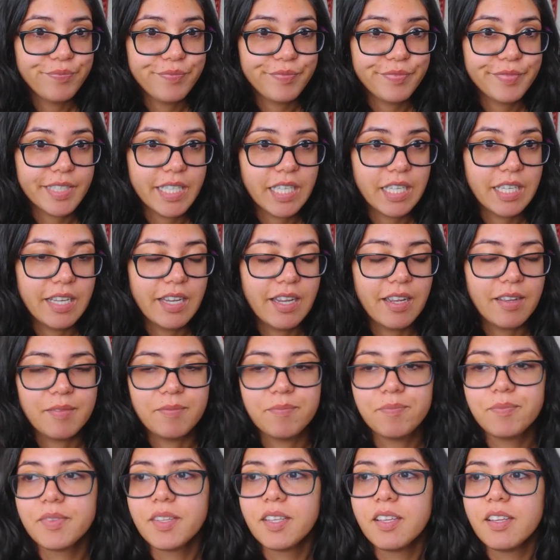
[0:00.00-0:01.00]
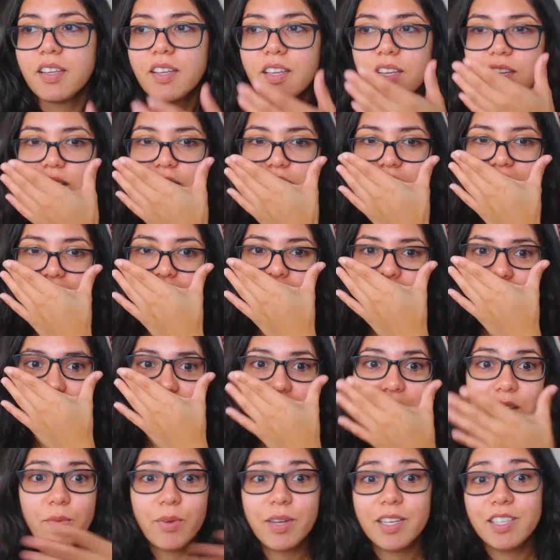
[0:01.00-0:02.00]
yeah. And
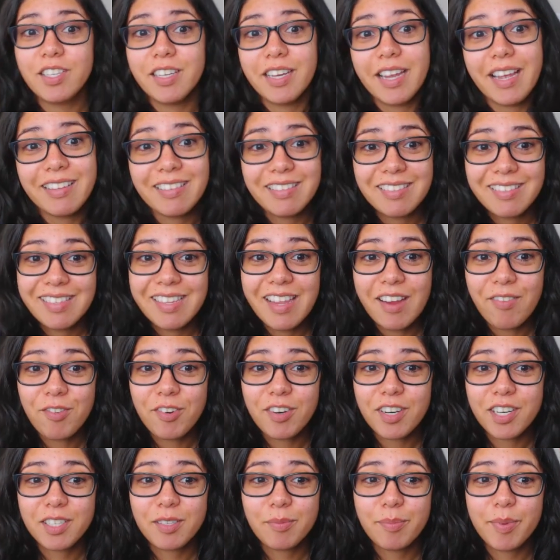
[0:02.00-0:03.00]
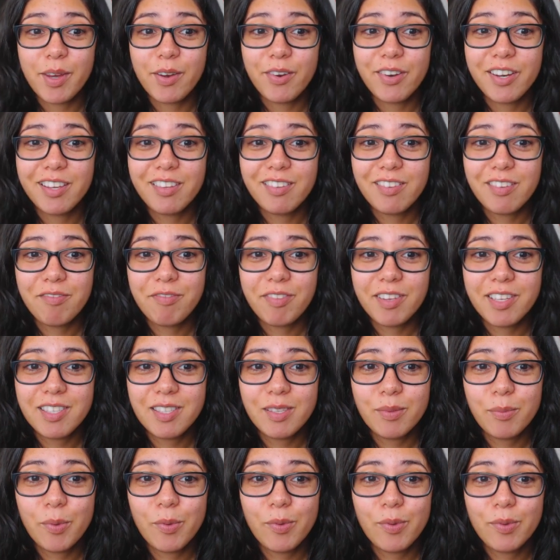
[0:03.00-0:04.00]
anyway, she has never experienced a
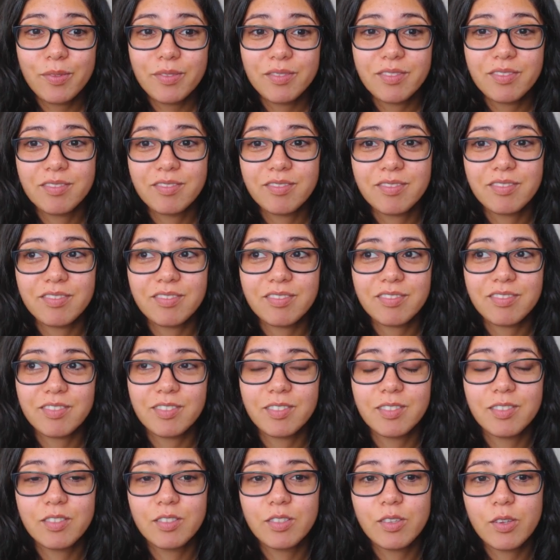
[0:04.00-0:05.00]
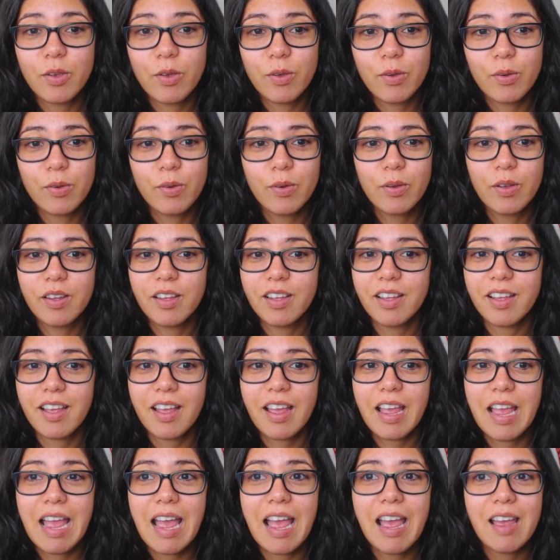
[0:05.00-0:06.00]
festival, so
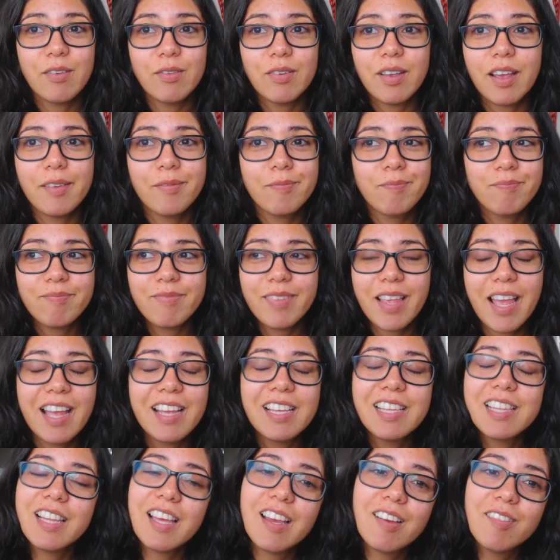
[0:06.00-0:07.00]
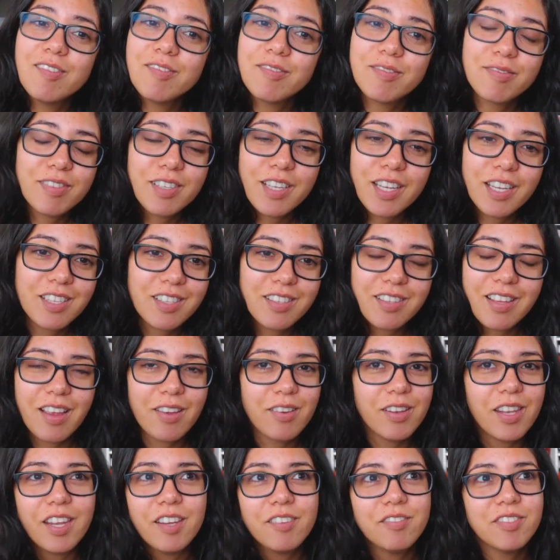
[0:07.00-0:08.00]
I love
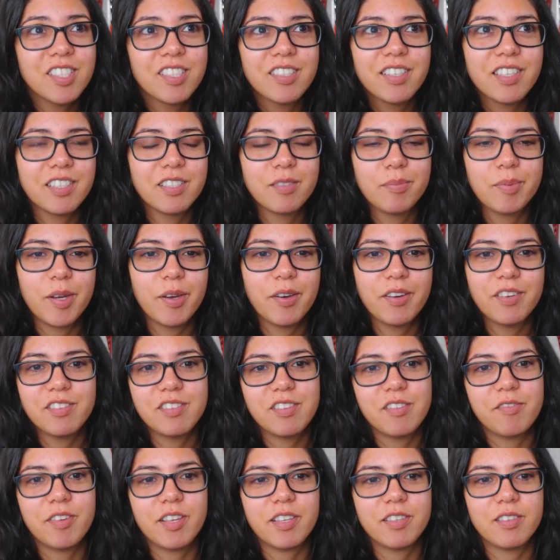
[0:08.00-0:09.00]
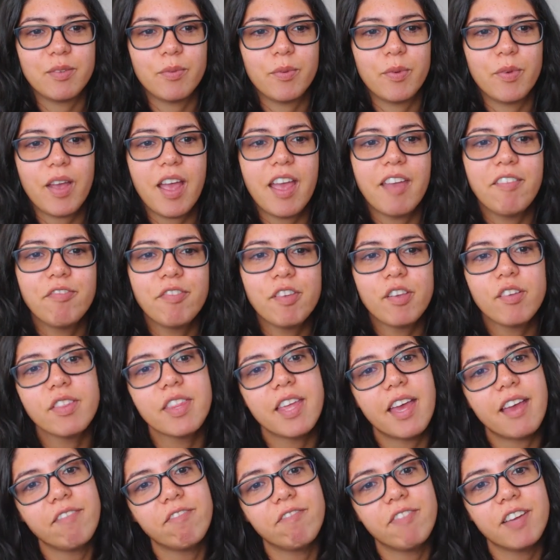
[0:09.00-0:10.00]
to experience the festival. I feel
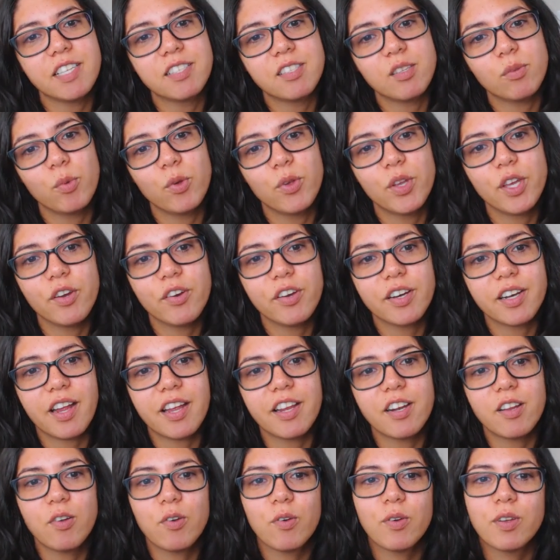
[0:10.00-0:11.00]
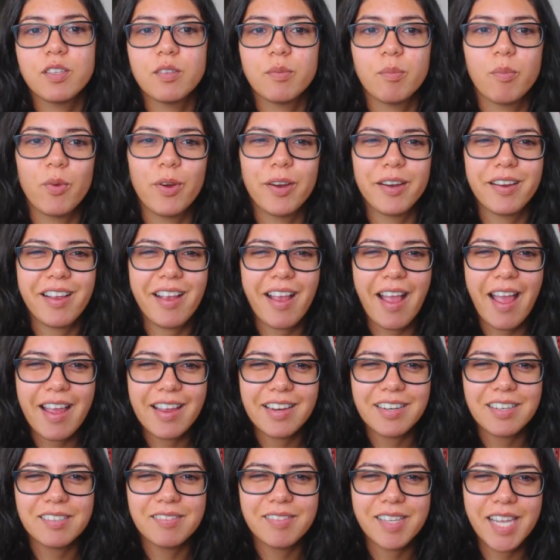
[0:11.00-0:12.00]
that festival here in Idaho is more
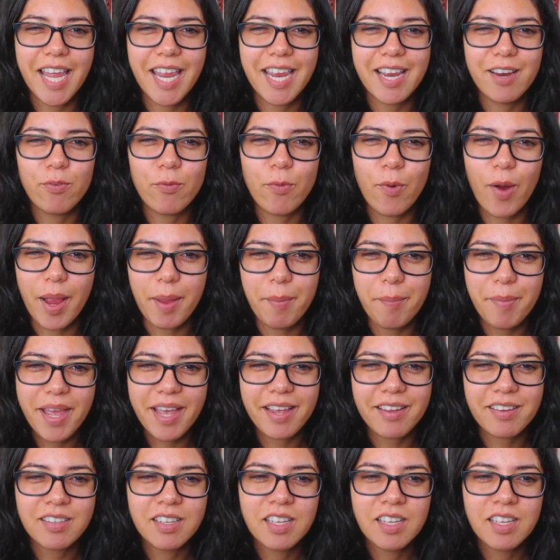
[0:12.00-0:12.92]
kind of like Rhinebeck,